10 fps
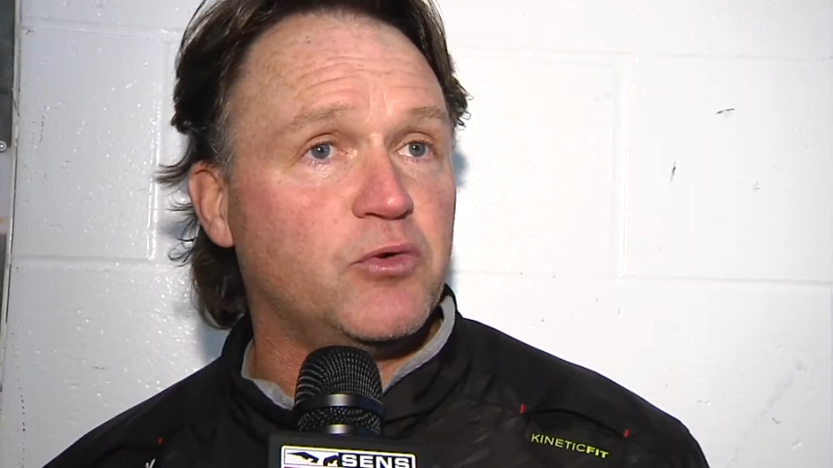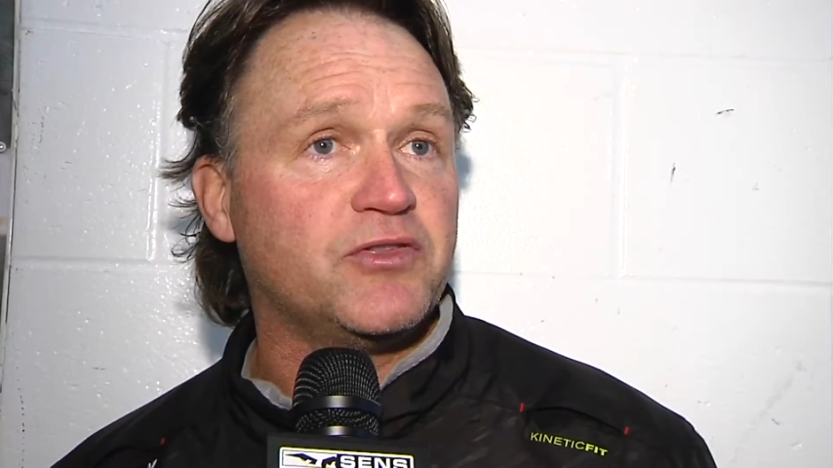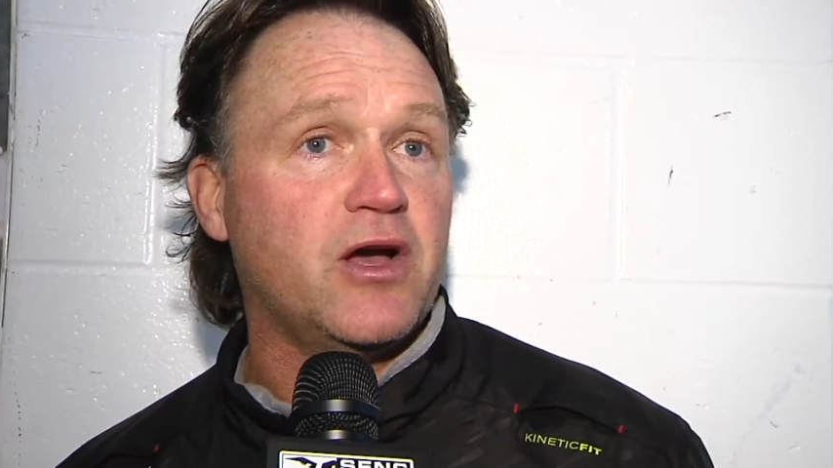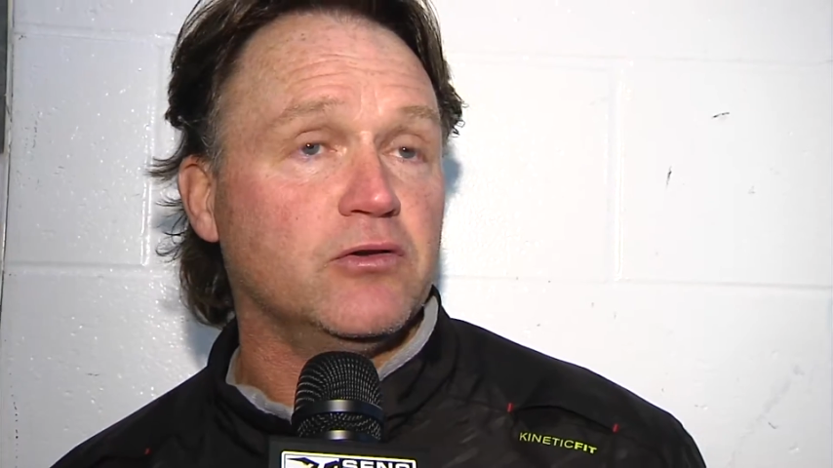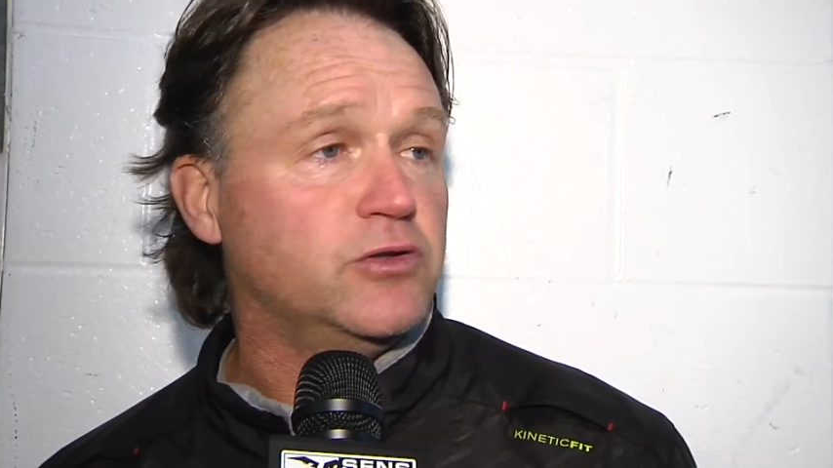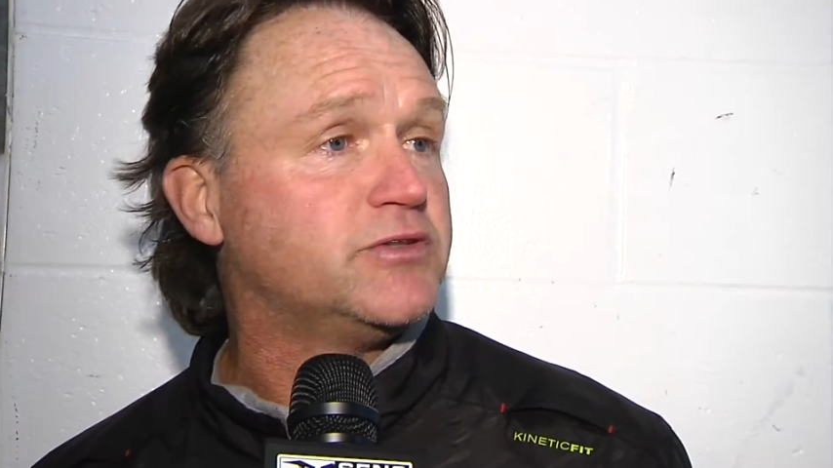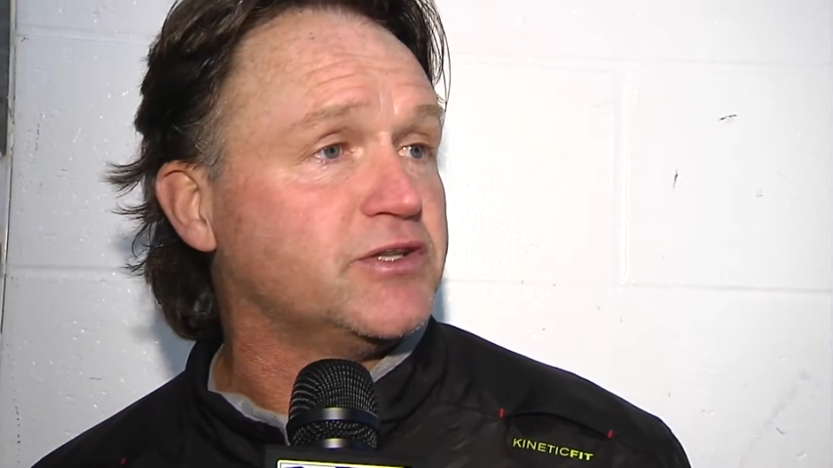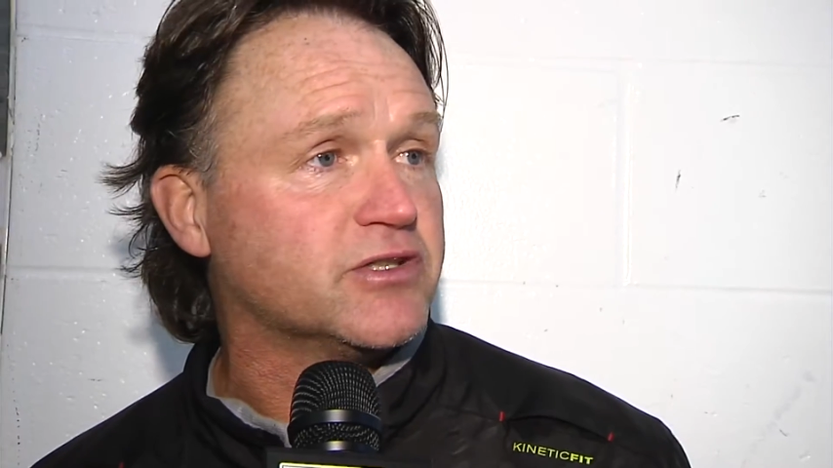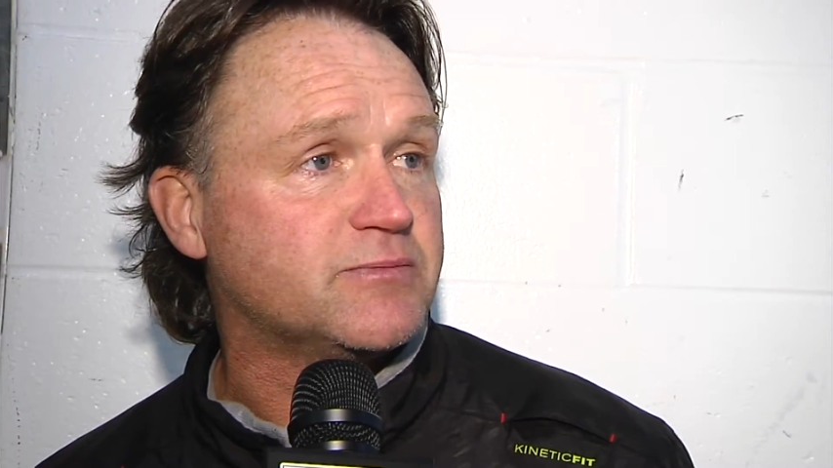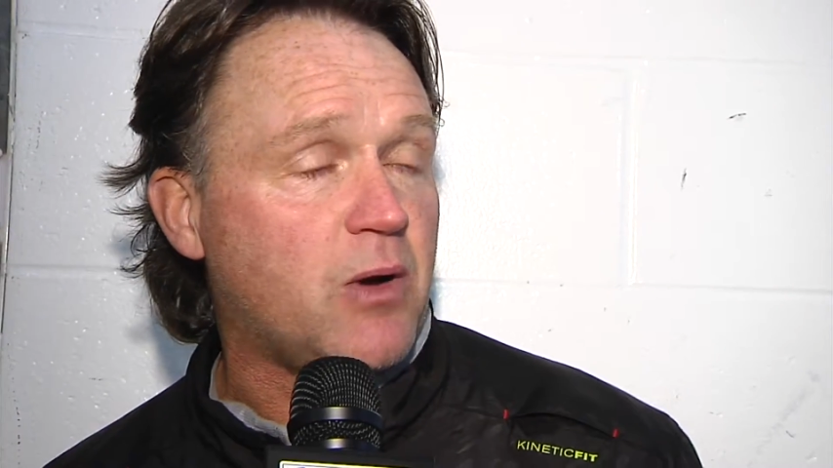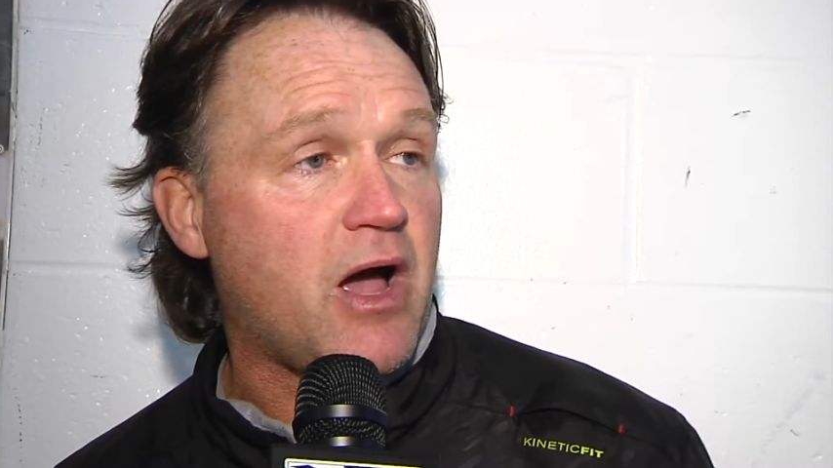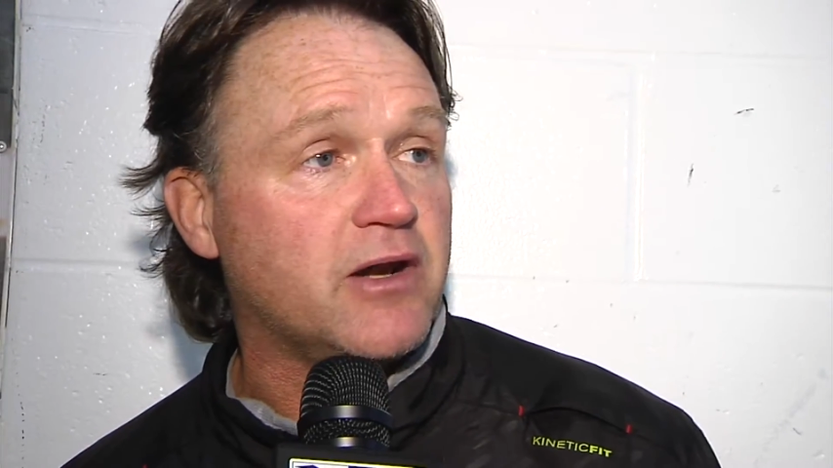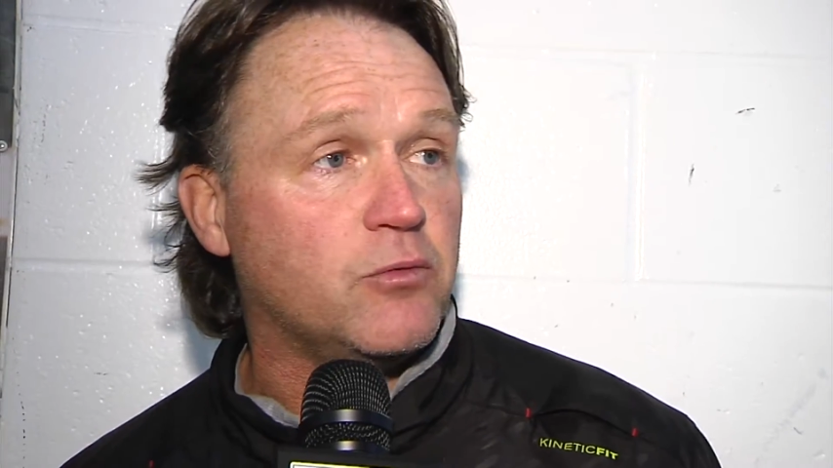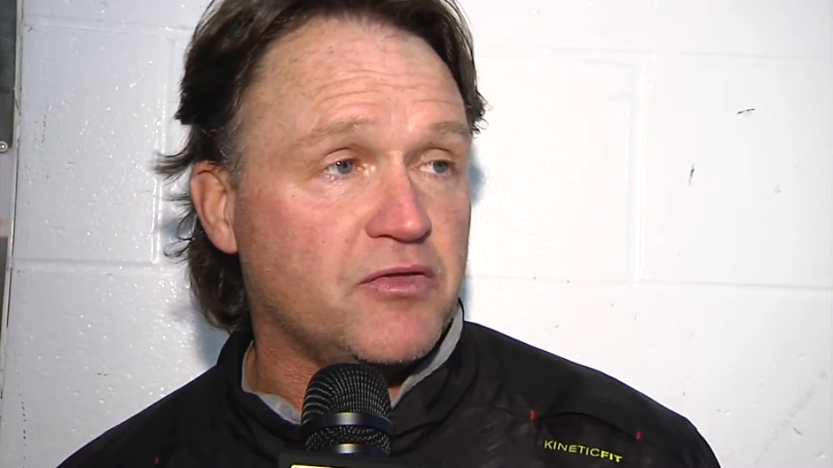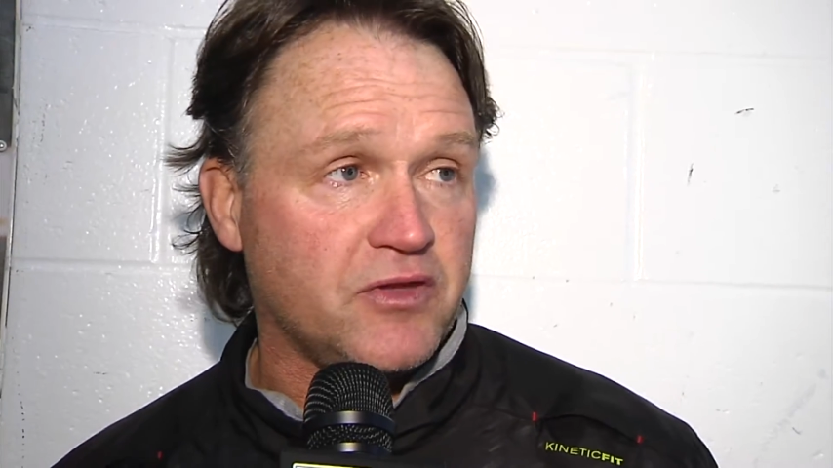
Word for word: without losing your spine on what